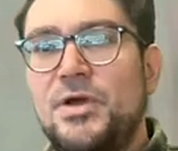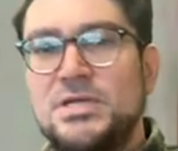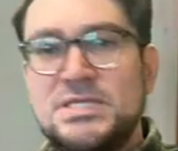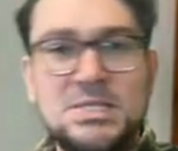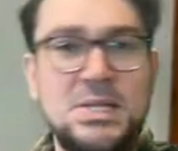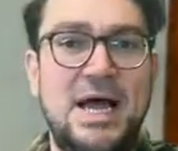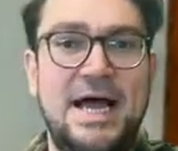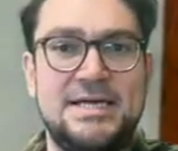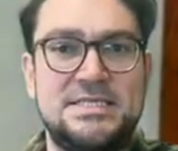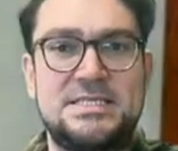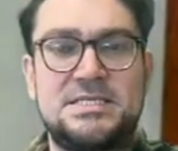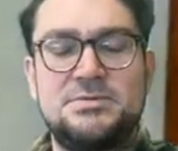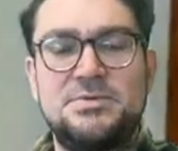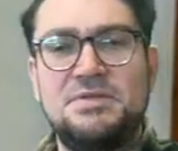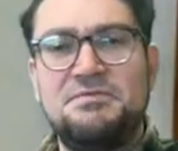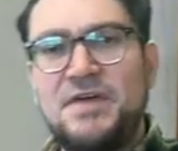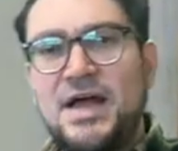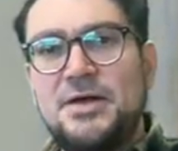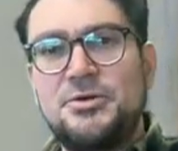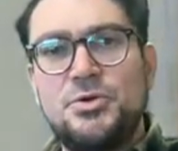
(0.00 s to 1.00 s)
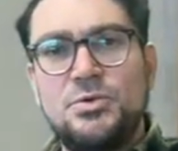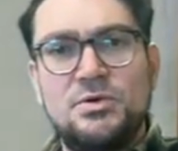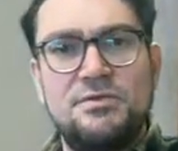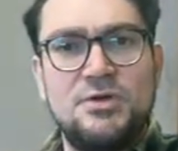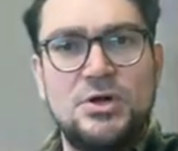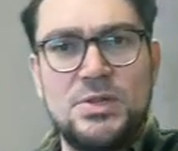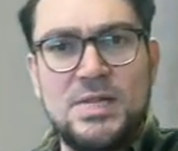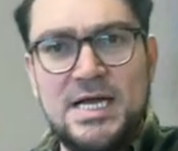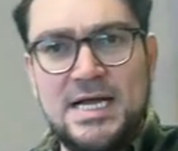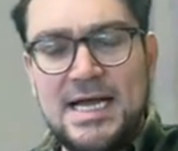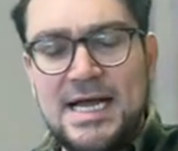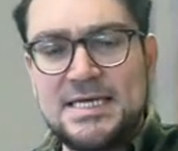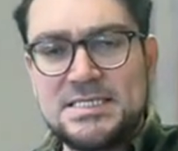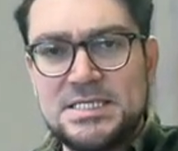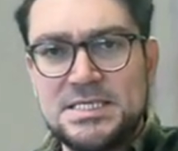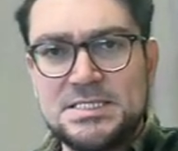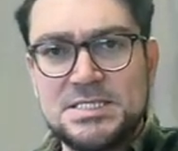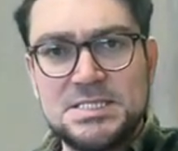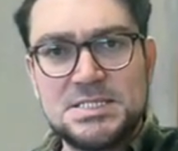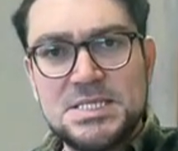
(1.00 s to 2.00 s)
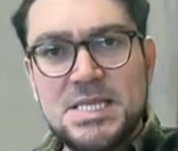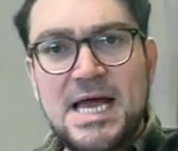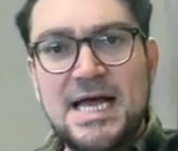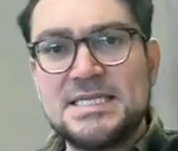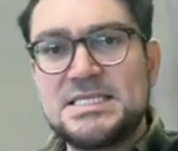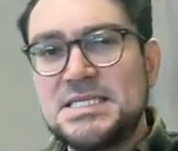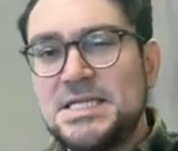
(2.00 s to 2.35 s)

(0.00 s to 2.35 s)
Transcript: is less. The value of our assets is less.